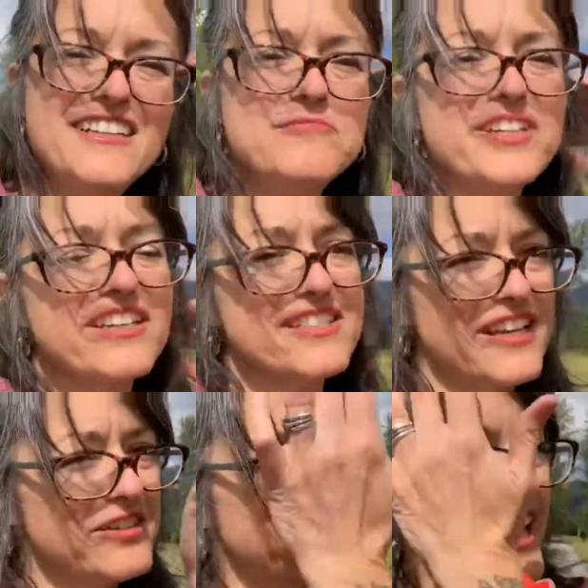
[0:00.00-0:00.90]
because I
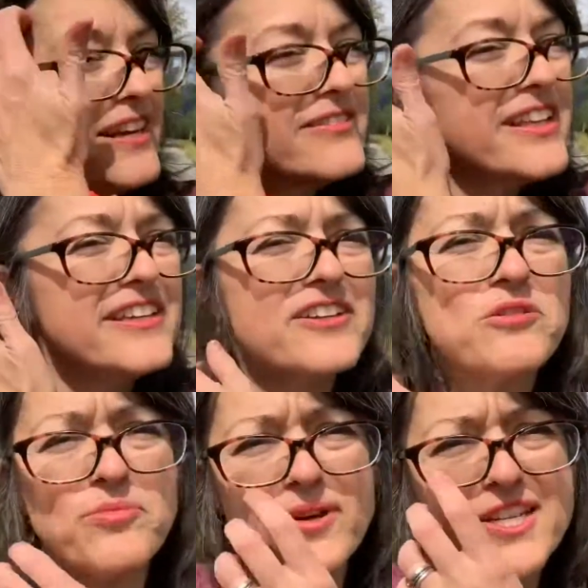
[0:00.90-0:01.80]
don't have the inner
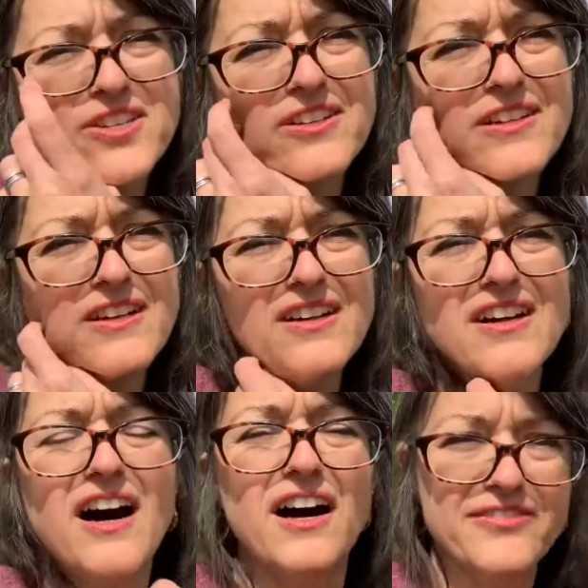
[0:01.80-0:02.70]
pressure
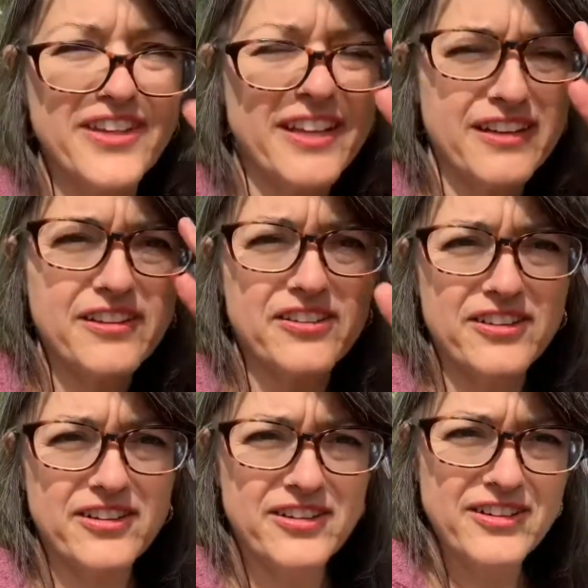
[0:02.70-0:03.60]
of the
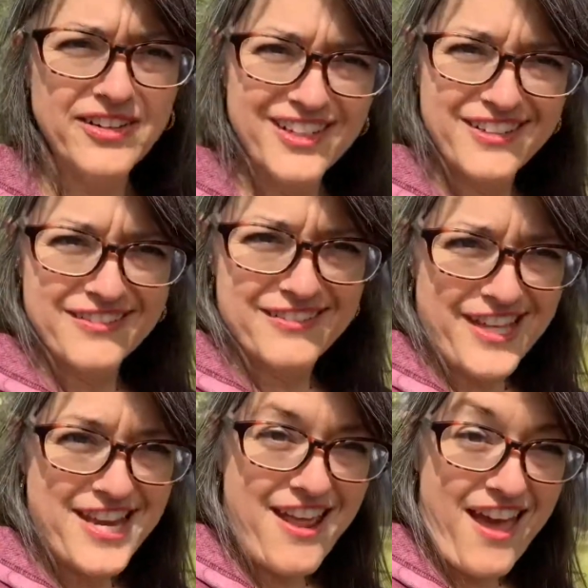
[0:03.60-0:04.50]
other
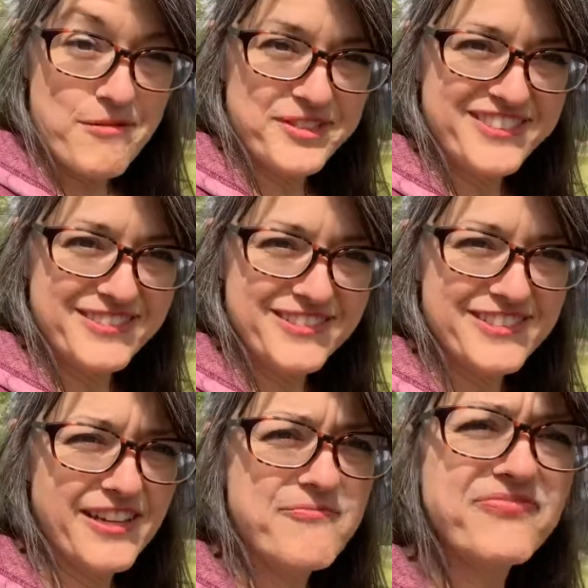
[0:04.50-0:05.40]
inhabitants.